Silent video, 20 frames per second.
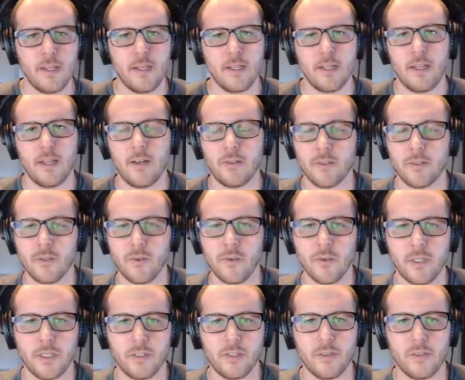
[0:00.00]
Now it's
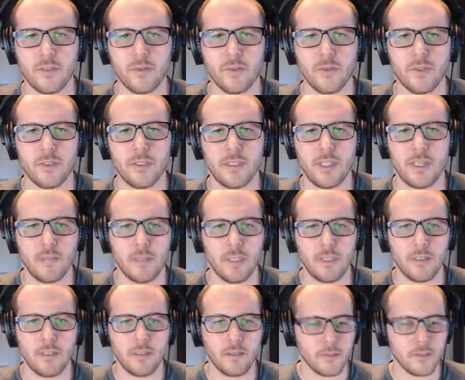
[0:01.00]
going to send
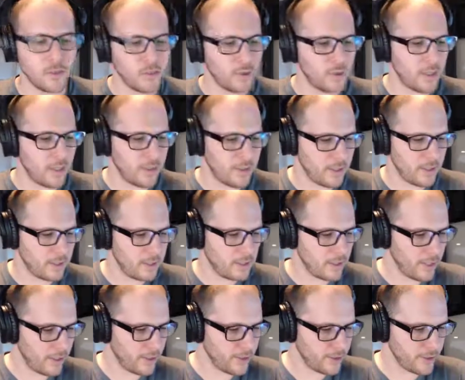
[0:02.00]
me Google
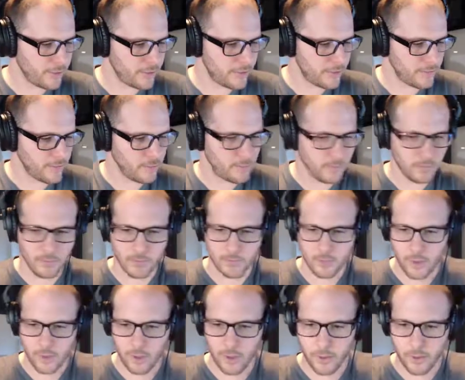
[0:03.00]
Authenticator
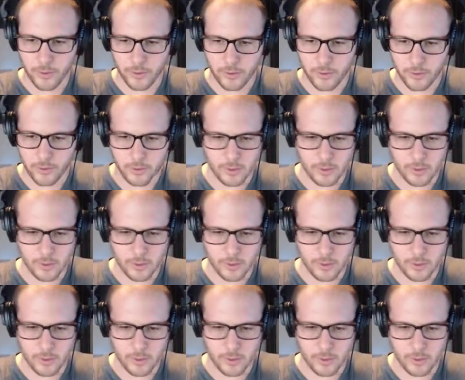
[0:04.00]
code.